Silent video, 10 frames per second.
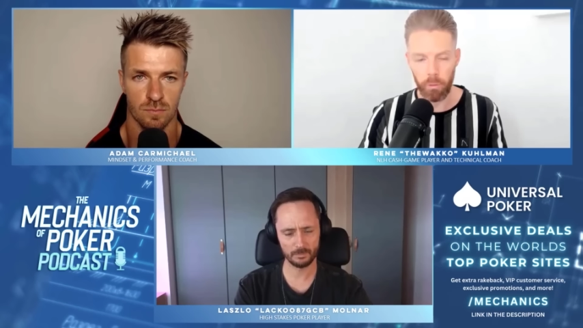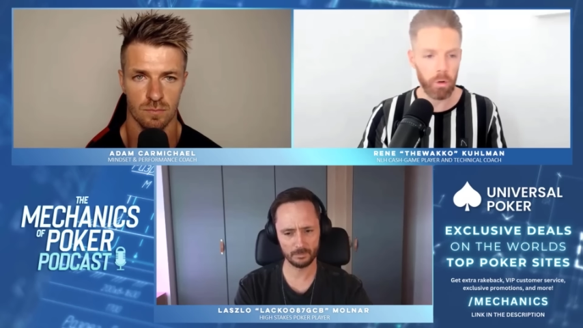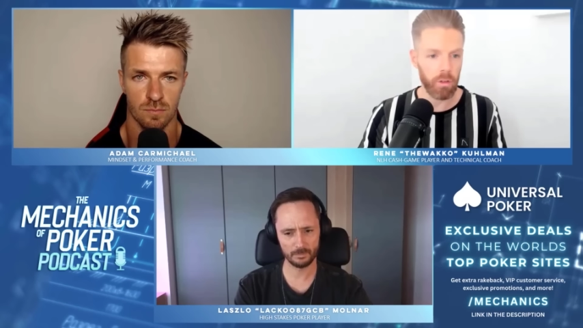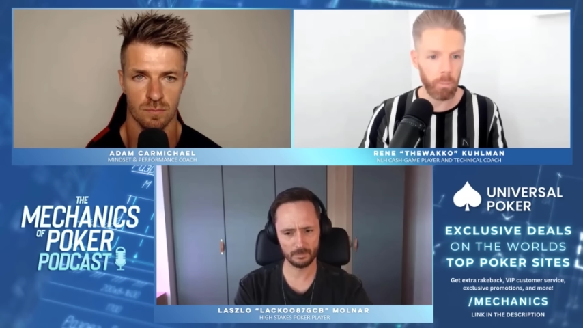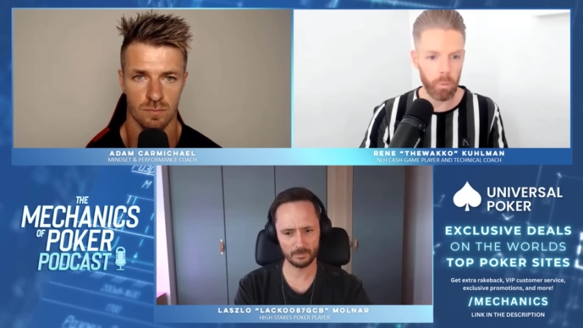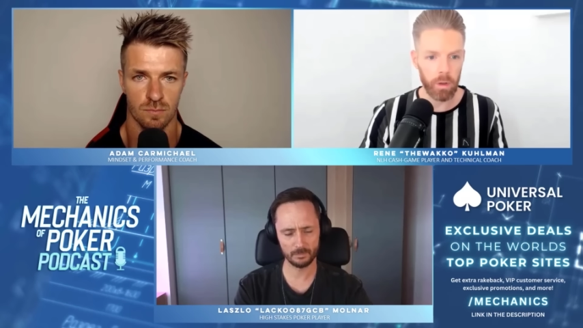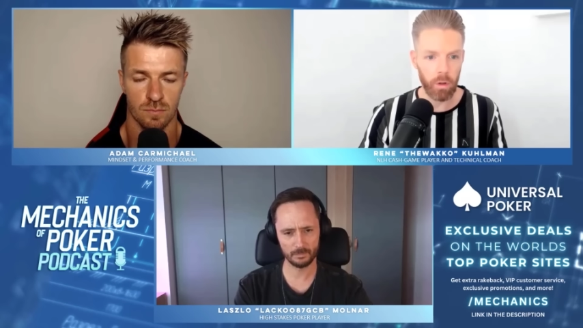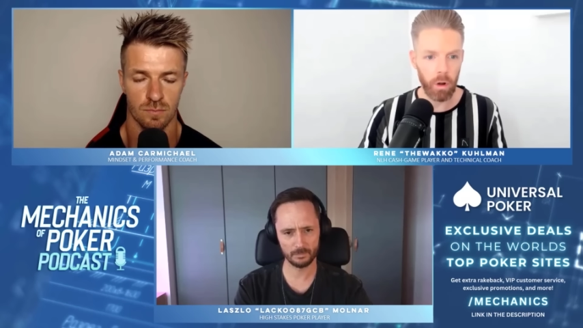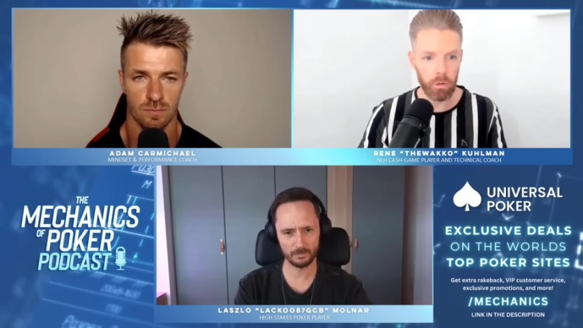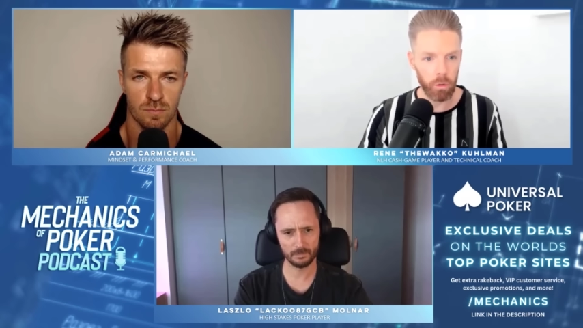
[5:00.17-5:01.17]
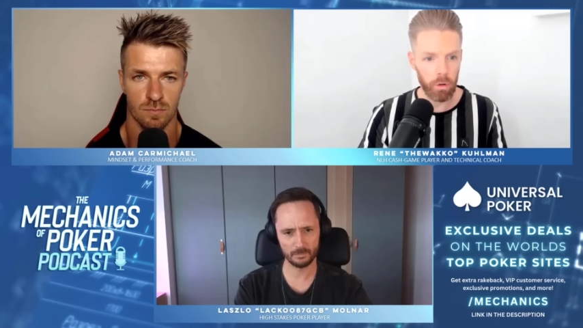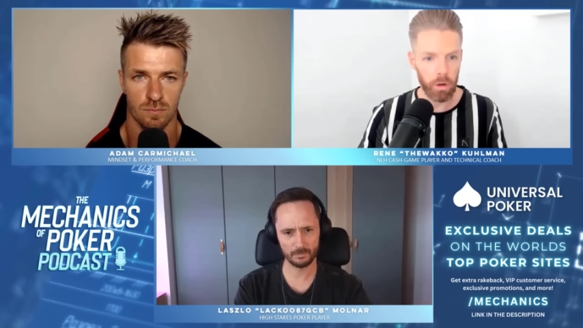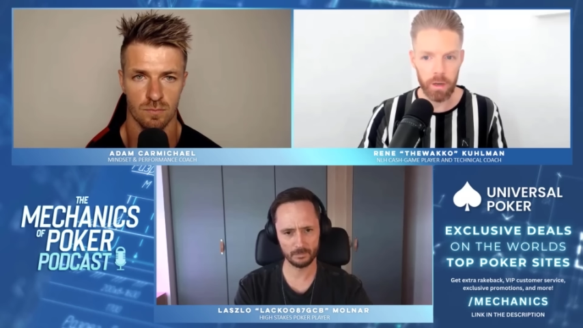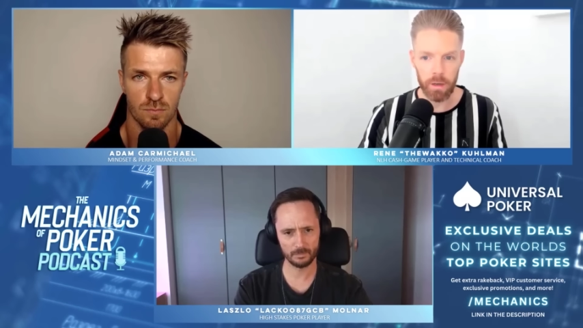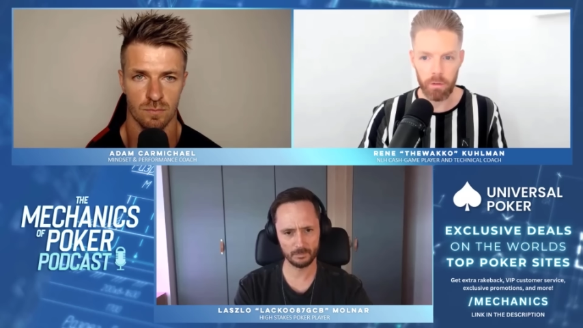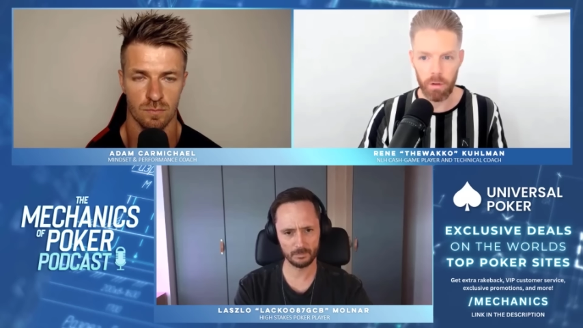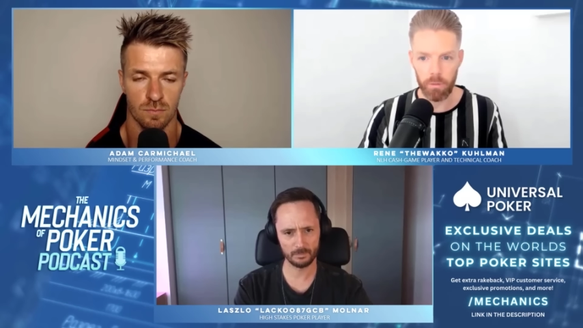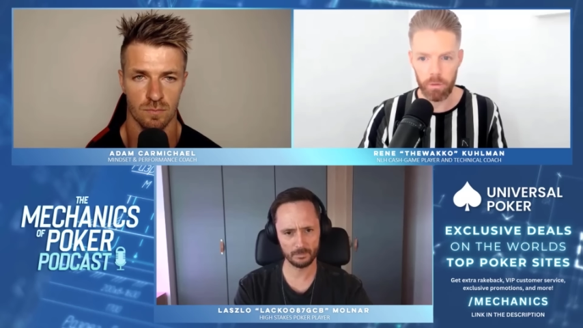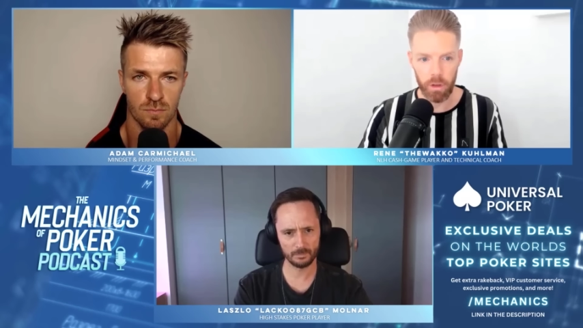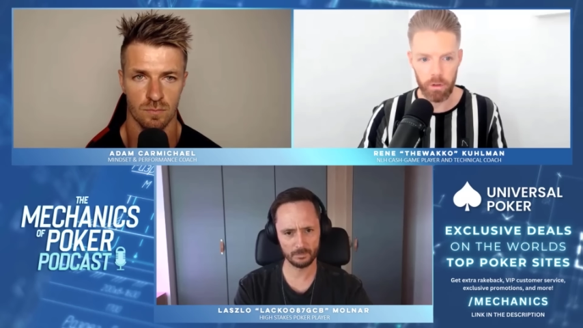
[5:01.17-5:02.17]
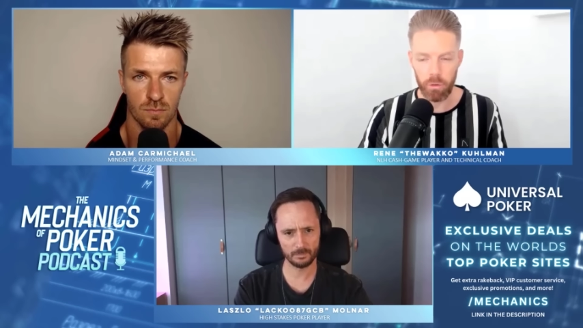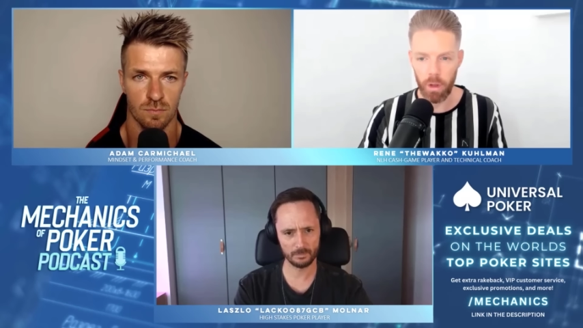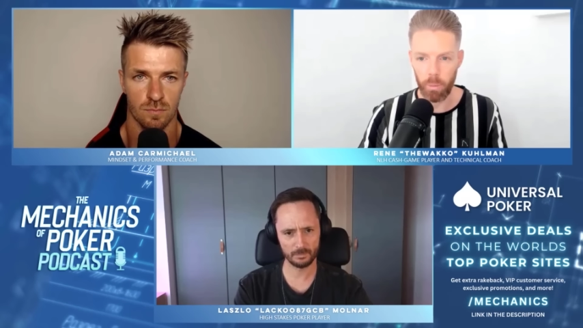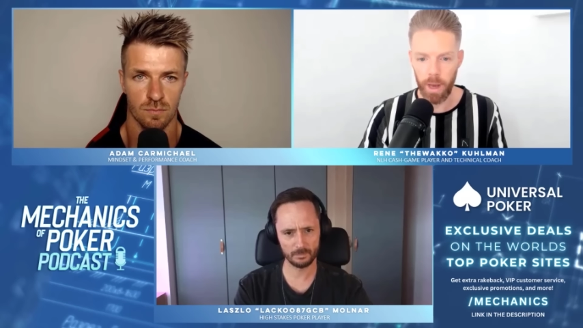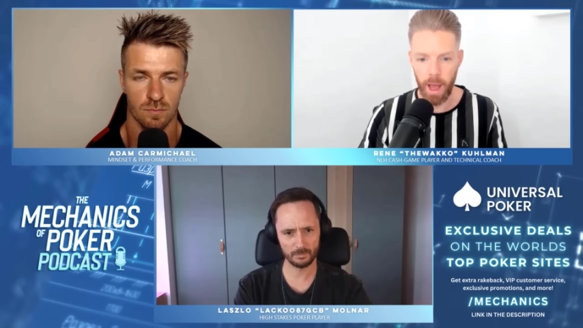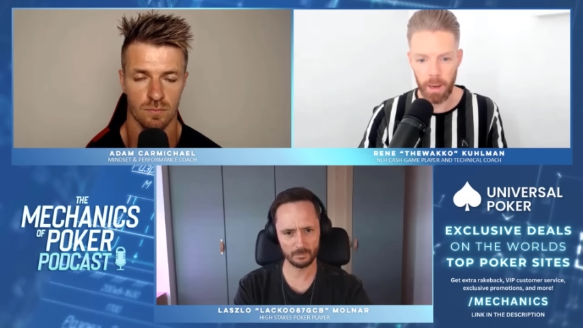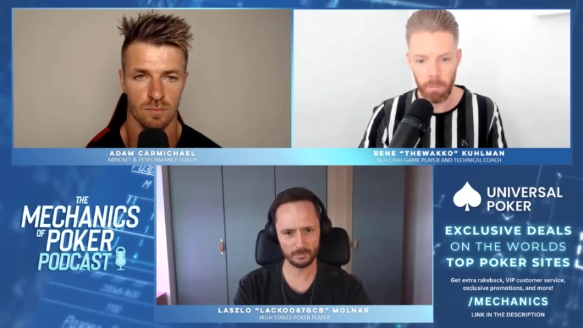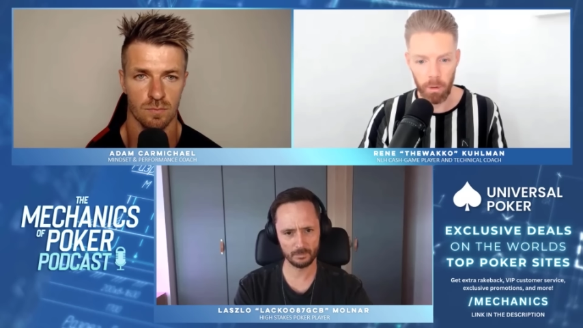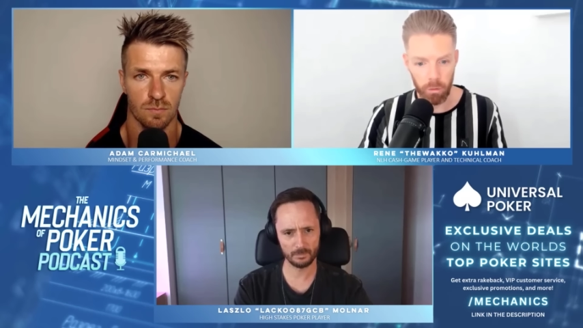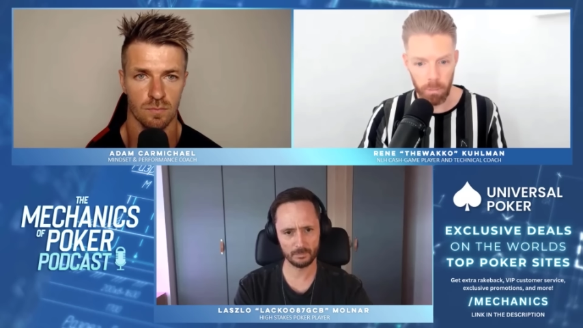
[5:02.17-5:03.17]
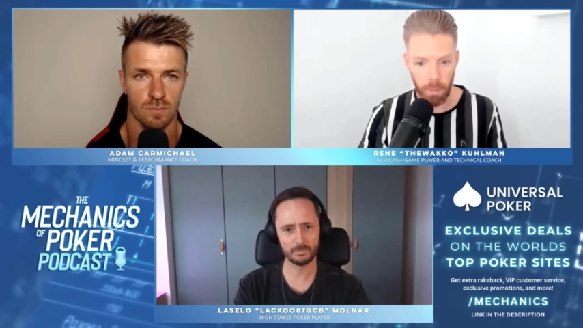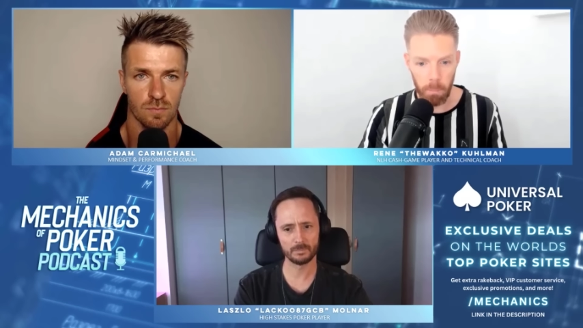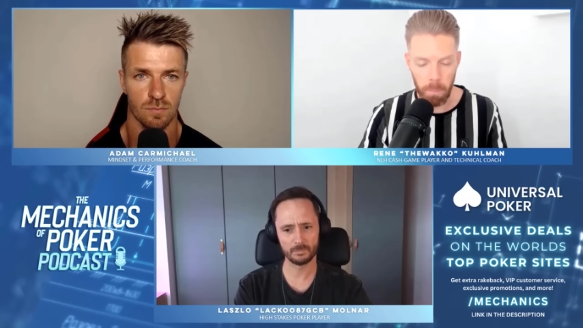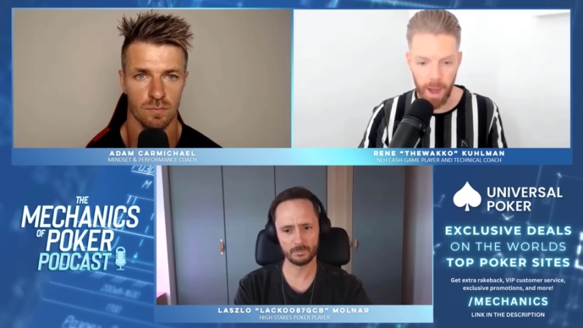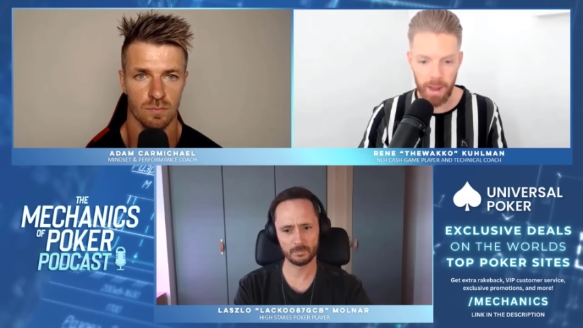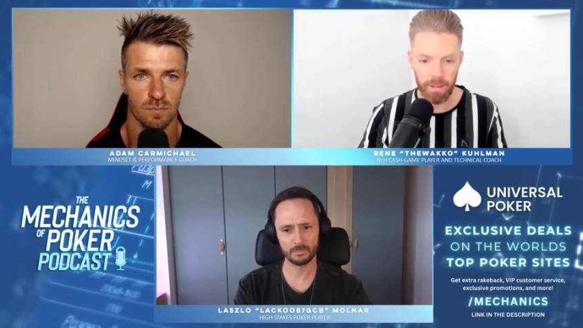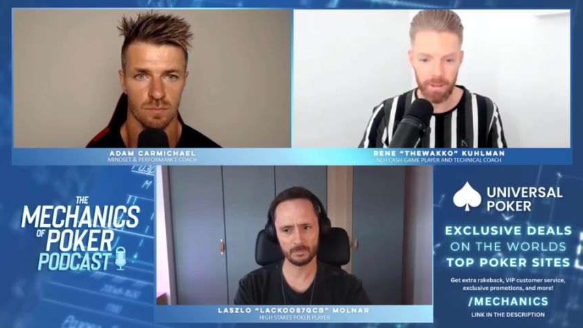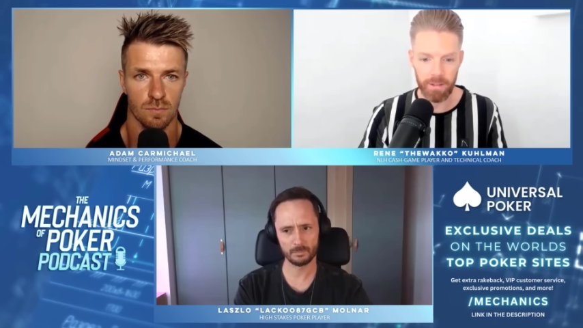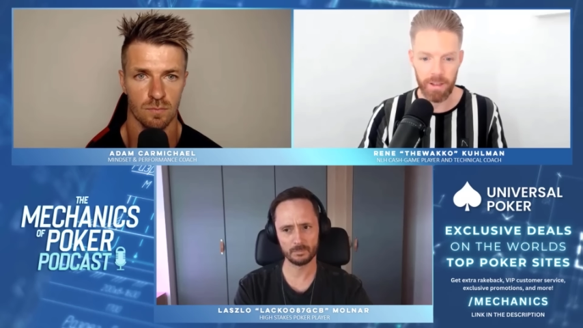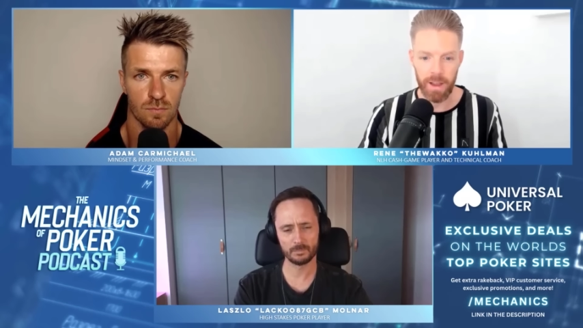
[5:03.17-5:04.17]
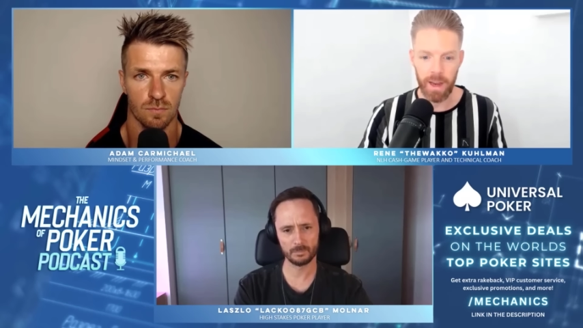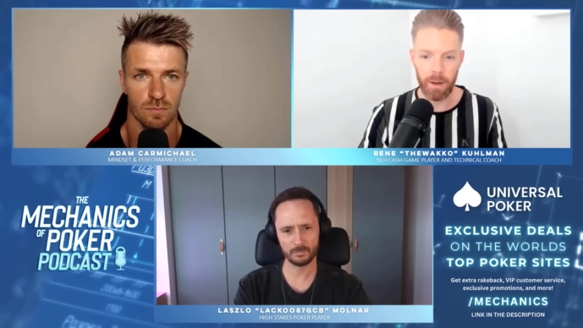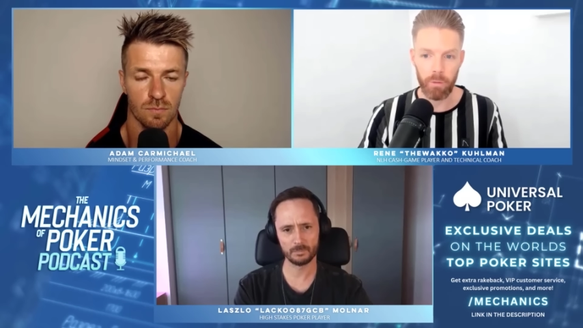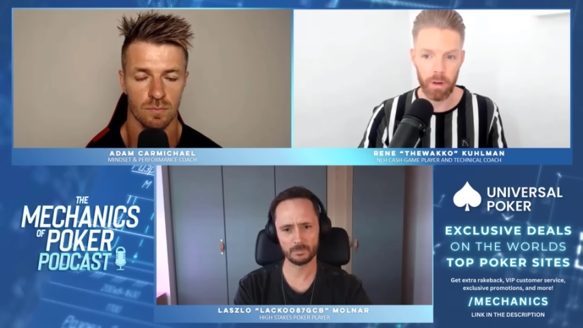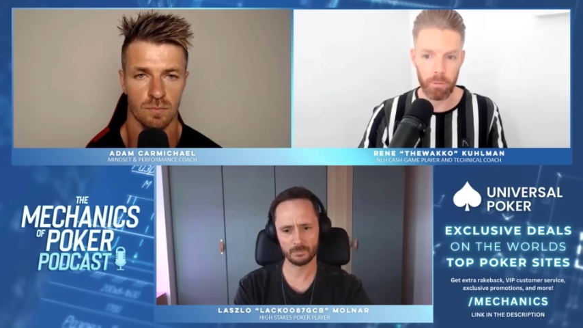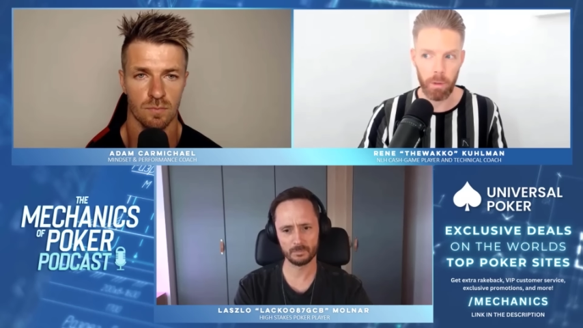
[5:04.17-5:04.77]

Speaker 1: for? For example, we talked earlier in this conversation you had with Adam also about biases, and I feel like